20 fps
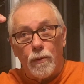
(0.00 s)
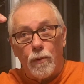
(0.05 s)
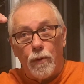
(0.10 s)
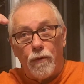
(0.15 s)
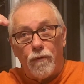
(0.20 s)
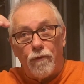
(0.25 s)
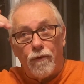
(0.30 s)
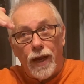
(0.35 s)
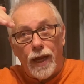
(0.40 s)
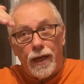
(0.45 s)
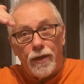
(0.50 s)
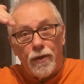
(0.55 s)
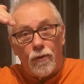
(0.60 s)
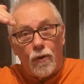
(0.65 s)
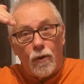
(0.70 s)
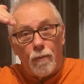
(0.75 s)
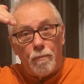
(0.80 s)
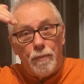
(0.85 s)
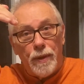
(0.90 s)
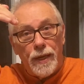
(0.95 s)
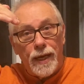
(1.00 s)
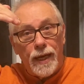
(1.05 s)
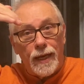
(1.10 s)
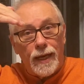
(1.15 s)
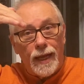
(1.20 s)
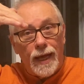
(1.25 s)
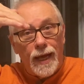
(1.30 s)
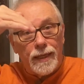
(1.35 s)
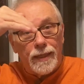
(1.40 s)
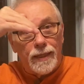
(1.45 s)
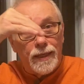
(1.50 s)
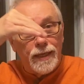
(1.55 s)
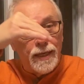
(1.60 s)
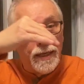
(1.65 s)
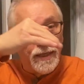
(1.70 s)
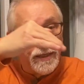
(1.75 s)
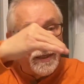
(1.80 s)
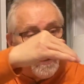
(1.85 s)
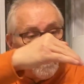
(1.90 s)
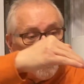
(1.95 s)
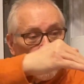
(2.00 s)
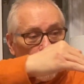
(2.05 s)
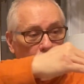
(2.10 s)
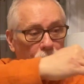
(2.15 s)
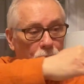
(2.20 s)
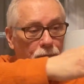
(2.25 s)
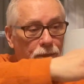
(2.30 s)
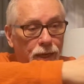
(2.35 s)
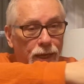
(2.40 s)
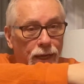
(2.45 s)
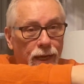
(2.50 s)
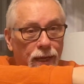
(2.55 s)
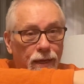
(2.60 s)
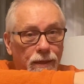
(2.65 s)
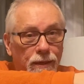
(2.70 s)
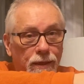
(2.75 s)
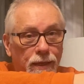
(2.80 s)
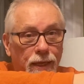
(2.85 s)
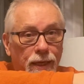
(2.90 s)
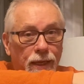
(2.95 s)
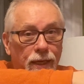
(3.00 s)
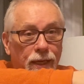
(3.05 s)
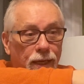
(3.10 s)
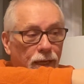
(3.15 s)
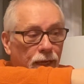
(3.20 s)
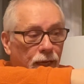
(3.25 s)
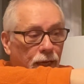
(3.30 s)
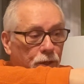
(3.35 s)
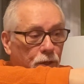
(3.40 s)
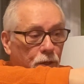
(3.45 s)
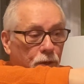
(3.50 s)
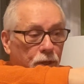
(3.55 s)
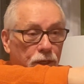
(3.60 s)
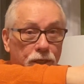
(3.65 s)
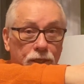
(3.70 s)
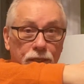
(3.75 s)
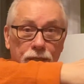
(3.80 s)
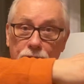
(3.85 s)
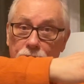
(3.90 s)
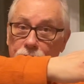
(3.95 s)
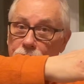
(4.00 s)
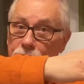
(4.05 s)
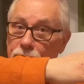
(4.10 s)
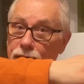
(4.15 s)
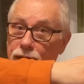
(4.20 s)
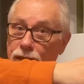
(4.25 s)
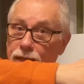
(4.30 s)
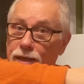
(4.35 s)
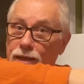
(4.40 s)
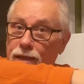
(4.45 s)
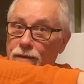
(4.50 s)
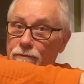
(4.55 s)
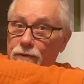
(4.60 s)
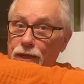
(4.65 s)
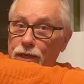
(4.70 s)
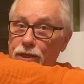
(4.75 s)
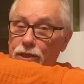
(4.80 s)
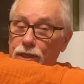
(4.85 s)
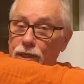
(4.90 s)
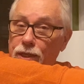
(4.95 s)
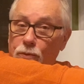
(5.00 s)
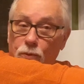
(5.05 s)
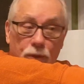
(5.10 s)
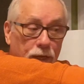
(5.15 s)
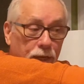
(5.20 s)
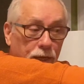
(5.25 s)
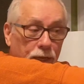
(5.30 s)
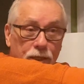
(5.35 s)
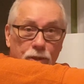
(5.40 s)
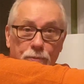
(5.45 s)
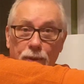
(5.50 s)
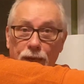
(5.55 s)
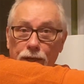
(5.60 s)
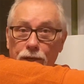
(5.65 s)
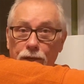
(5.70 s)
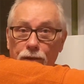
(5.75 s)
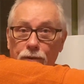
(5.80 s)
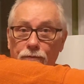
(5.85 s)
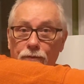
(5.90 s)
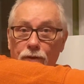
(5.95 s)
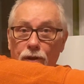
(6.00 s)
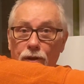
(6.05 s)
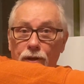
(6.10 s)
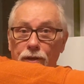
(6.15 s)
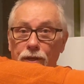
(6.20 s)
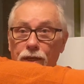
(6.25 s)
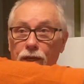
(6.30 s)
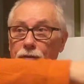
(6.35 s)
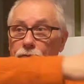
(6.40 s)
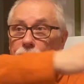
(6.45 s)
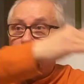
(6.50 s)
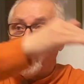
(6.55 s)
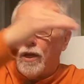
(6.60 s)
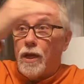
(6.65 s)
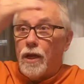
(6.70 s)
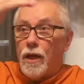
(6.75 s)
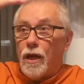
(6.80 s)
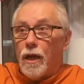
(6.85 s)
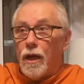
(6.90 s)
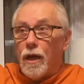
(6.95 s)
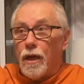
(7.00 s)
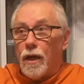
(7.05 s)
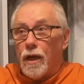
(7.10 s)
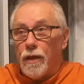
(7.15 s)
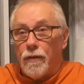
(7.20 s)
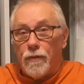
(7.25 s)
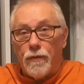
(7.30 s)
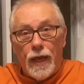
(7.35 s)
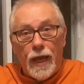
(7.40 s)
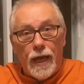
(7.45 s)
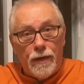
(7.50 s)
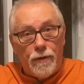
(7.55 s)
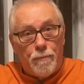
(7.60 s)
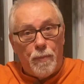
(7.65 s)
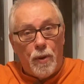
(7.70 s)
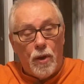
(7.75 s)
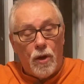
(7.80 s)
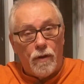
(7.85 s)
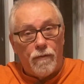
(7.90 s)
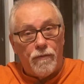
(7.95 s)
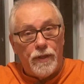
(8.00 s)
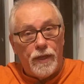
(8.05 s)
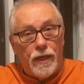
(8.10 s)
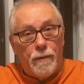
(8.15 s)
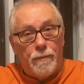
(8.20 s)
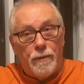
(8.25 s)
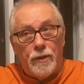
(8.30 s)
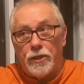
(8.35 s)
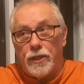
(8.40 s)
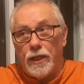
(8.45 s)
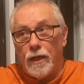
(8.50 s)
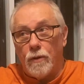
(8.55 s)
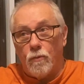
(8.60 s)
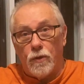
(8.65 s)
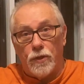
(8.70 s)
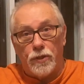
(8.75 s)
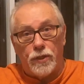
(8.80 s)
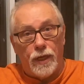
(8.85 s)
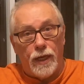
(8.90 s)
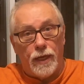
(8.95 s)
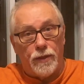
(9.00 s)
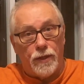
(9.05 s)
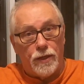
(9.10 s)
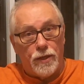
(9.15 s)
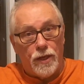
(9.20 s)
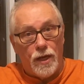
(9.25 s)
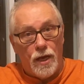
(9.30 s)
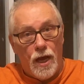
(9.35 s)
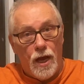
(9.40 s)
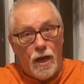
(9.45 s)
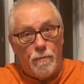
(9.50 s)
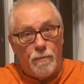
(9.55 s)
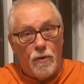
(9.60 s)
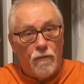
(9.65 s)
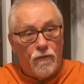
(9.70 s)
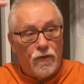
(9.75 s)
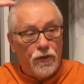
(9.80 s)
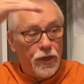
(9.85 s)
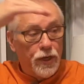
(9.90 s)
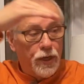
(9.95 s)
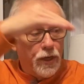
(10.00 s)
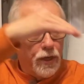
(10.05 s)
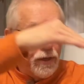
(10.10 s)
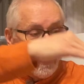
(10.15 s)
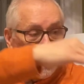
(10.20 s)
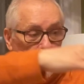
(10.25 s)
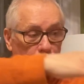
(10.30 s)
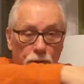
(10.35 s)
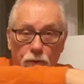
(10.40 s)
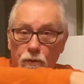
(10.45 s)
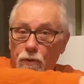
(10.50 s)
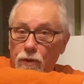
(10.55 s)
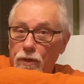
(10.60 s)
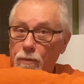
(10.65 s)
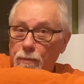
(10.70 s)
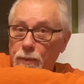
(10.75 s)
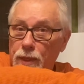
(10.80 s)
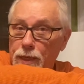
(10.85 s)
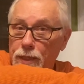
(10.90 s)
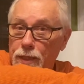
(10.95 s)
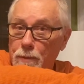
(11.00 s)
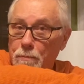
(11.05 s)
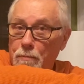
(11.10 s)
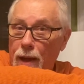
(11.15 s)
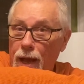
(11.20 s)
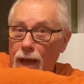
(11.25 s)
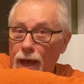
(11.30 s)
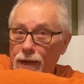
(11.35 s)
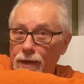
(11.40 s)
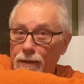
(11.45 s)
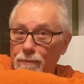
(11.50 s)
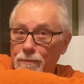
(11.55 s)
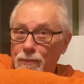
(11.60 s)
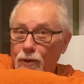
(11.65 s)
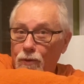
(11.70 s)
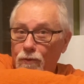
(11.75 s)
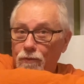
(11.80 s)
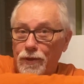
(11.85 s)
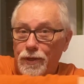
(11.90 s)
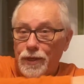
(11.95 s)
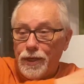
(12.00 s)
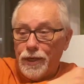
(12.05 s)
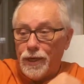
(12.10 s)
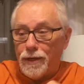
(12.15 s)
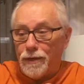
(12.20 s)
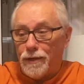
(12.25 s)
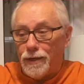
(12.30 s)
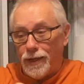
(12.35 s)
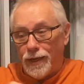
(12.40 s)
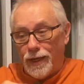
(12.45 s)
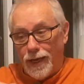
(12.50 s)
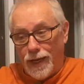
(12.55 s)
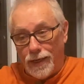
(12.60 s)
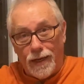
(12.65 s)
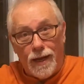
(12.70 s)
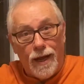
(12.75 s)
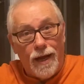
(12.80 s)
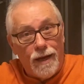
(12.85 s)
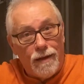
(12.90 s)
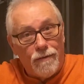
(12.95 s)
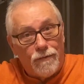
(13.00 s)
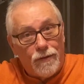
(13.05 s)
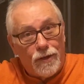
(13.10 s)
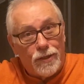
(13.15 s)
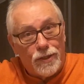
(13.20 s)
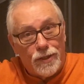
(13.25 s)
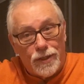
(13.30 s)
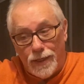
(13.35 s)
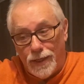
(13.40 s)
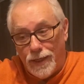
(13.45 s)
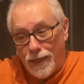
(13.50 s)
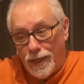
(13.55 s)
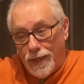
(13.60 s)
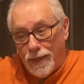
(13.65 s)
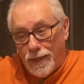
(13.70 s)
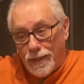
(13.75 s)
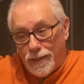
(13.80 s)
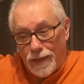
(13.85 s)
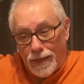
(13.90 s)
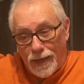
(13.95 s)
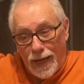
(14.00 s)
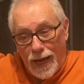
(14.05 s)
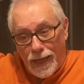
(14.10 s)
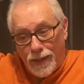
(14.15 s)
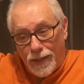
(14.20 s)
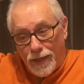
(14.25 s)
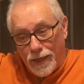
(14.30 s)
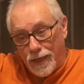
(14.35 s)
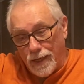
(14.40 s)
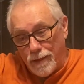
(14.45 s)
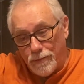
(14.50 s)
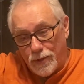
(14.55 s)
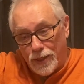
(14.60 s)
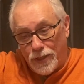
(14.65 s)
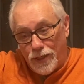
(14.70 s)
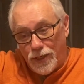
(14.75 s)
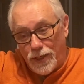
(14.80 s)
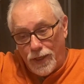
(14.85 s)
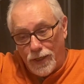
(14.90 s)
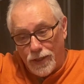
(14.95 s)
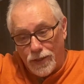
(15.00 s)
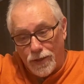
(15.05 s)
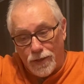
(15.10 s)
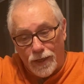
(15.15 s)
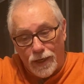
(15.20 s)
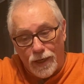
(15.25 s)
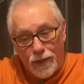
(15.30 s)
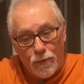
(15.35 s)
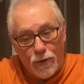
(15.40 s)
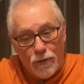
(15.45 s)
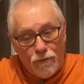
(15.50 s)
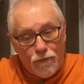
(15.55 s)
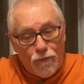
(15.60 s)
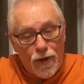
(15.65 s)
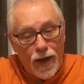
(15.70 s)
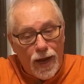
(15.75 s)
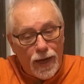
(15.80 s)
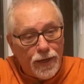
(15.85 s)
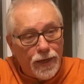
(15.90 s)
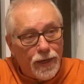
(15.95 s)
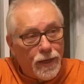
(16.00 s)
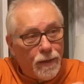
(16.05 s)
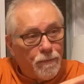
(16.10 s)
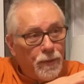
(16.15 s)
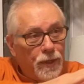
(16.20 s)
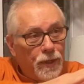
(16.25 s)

refracted or bent like this and brought down. And you can see that eventually when it gets back here far enough, that part of the image that was at the top over here is going to be at the bottom over here. And conversely, the light that comes in here is going to get refracted up